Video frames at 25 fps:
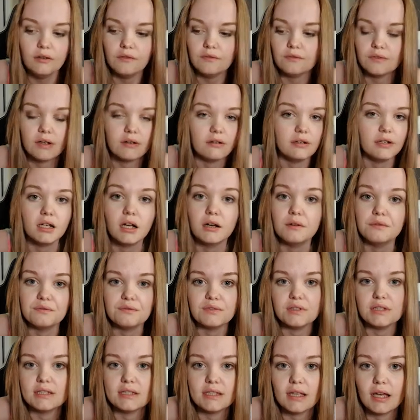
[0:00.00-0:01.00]
Very
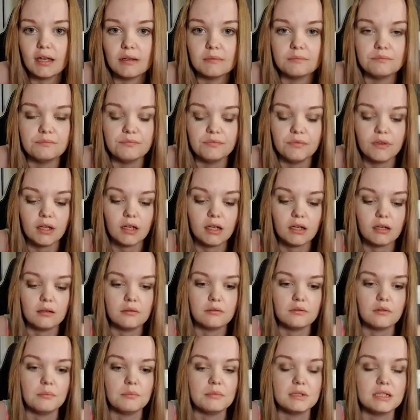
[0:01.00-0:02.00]
comfy set. Uh,
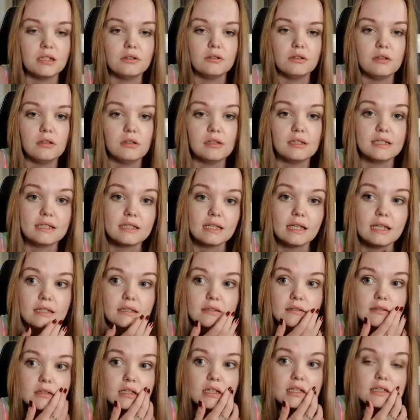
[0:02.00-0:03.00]
the material is,
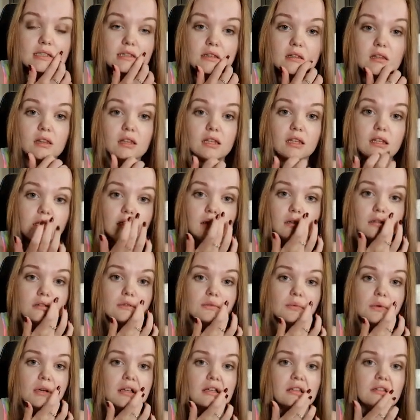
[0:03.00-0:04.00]
is nice and thick as
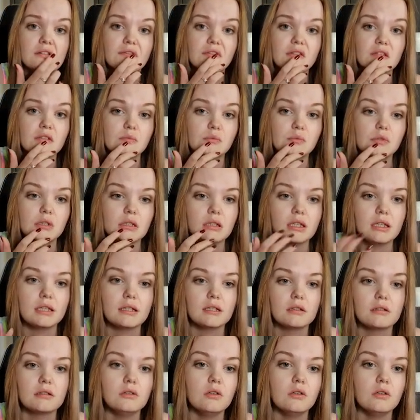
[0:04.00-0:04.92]
well, if that's what you like.